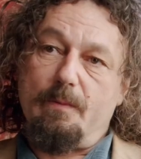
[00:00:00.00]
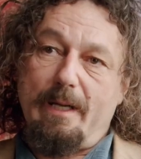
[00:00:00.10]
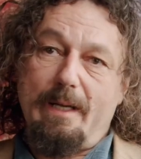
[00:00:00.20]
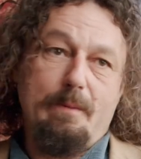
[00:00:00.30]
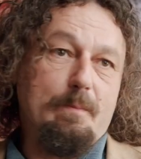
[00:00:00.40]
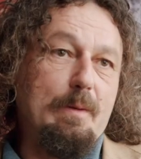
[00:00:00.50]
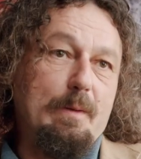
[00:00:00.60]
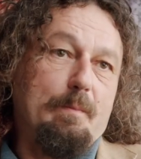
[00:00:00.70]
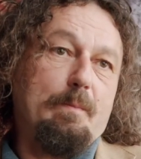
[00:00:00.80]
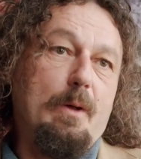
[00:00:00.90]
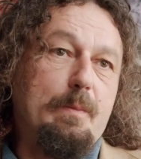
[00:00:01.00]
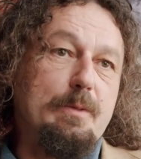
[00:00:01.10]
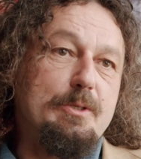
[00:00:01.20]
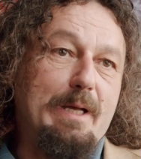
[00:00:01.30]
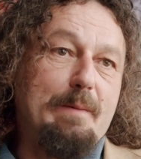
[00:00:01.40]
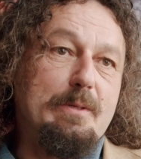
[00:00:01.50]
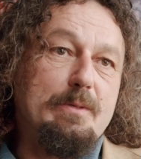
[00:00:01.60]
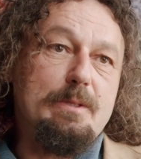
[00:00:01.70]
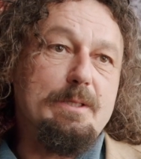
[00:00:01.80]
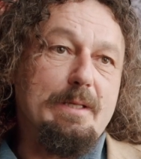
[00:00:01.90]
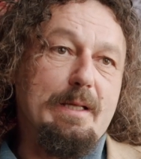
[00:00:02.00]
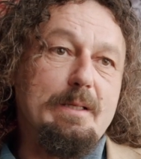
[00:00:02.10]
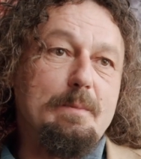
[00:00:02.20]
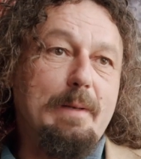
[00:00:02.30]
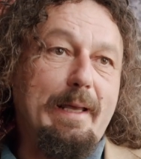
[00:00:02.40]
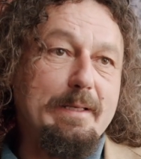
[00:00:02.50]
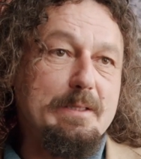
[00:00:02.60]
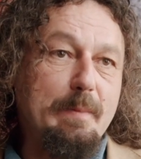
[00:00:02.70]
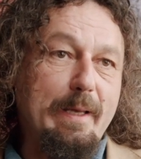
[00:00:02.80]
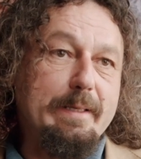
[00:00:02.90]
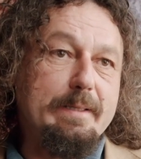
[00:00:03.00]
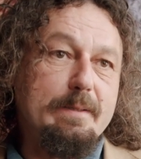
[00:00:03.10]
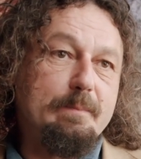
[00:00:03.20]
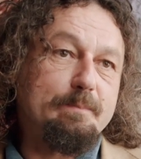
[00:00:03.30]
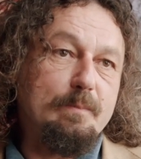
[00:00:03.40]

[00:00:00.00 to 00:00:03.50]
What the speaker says: And we had when I opened Chaplins, we just had this blank space,